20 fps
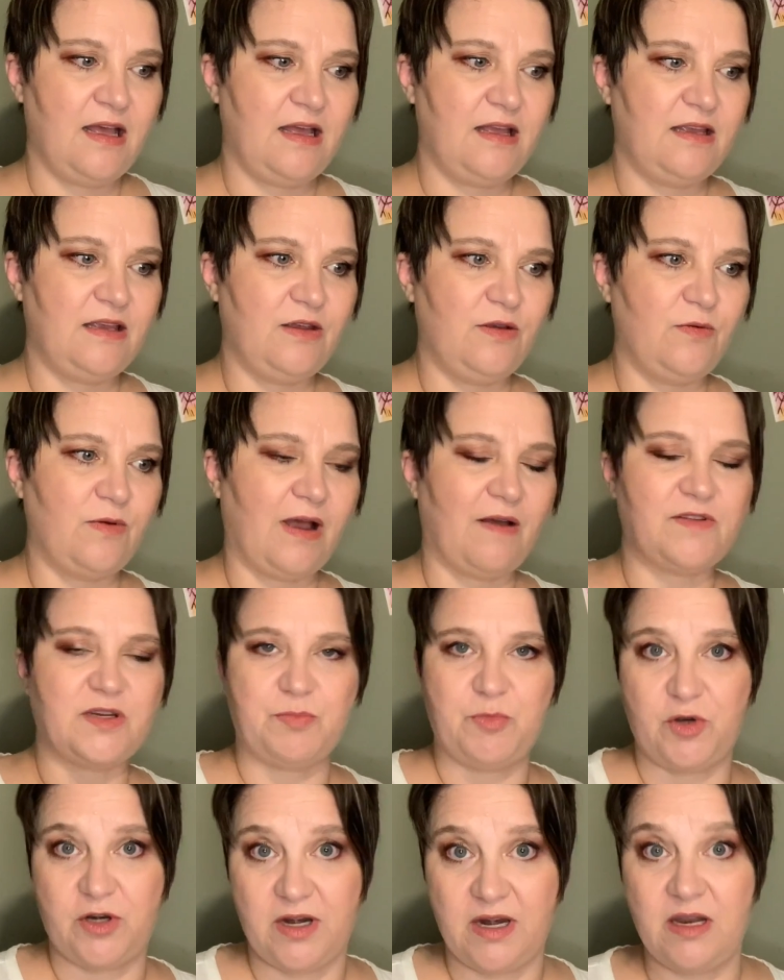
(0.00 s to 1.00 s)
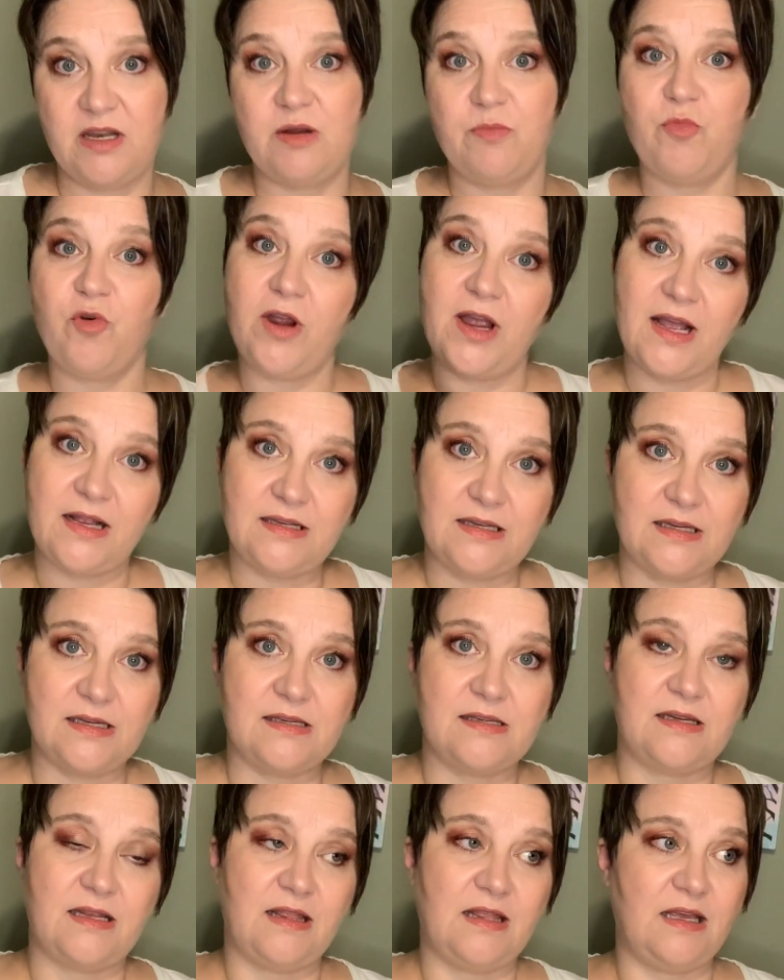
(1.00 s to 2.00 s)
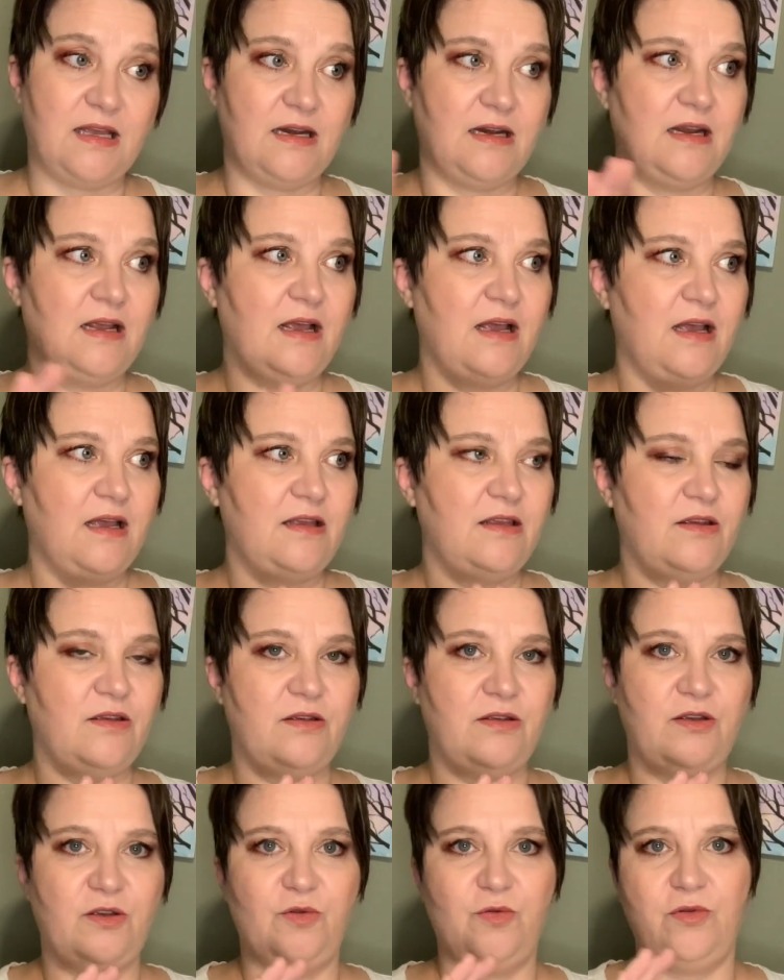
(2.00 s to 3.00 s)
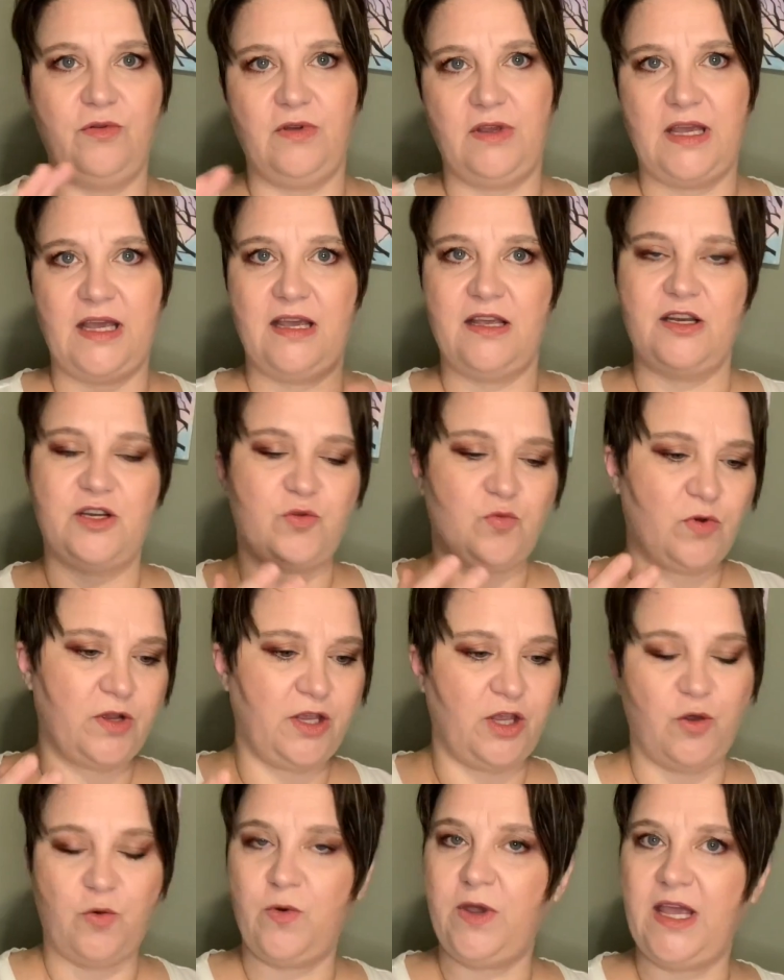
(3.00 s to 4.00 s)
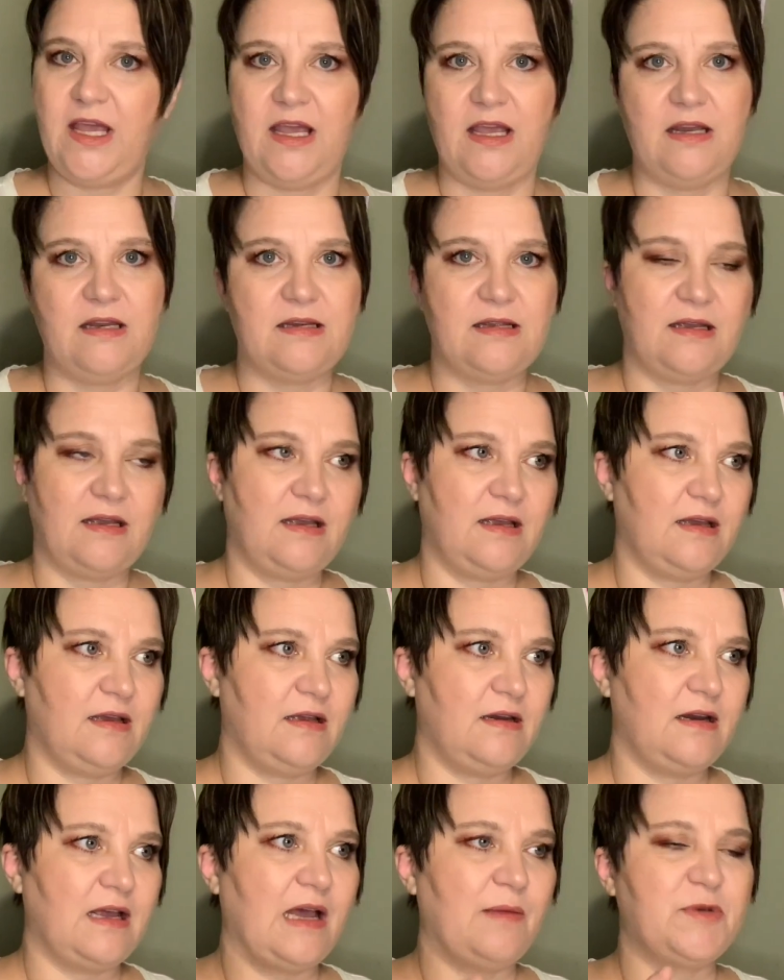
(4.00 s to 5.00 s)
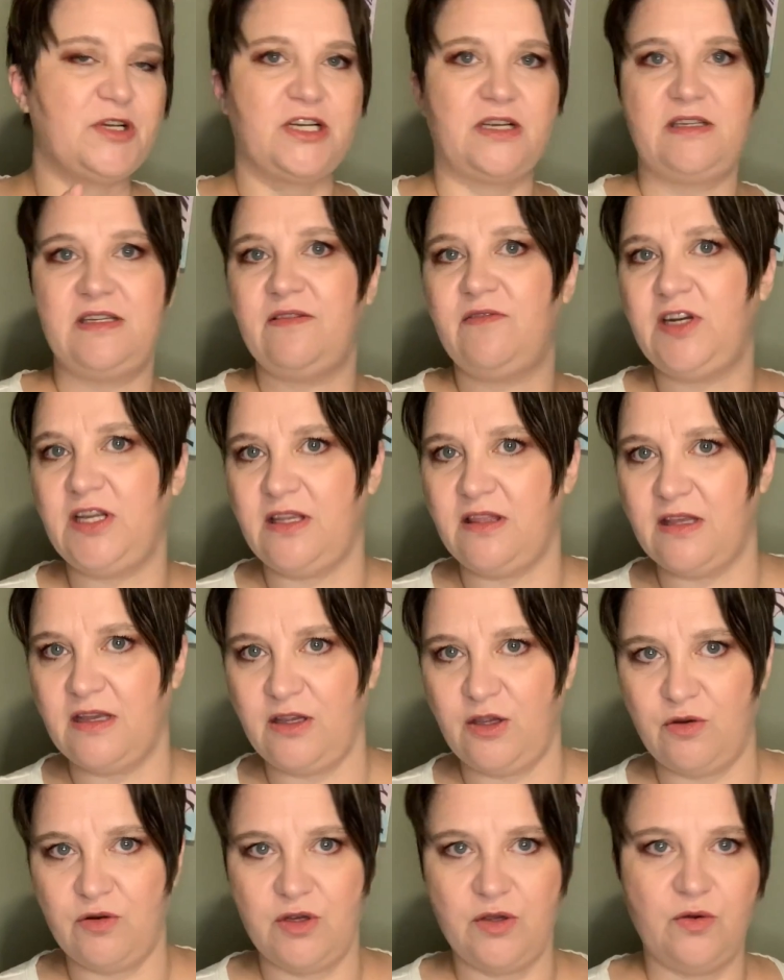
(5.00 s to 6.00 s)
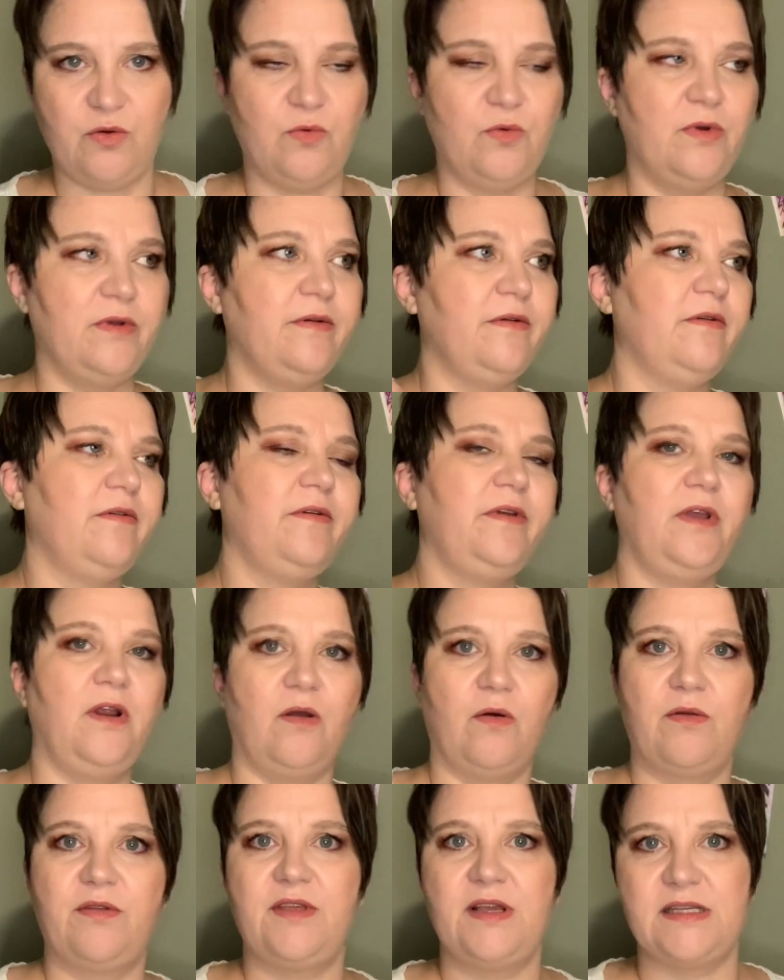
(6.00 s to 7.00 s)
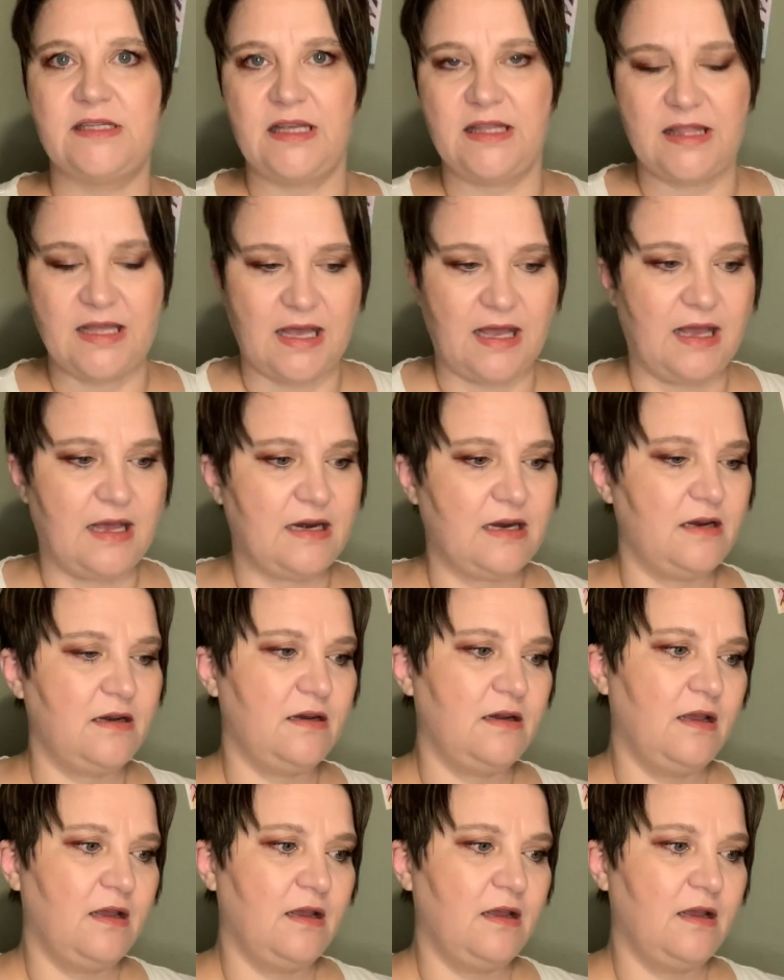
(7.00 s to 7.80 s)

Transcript: you have to put it into practice, and then you gauge what you eat and how much activity that you do, and things like that, and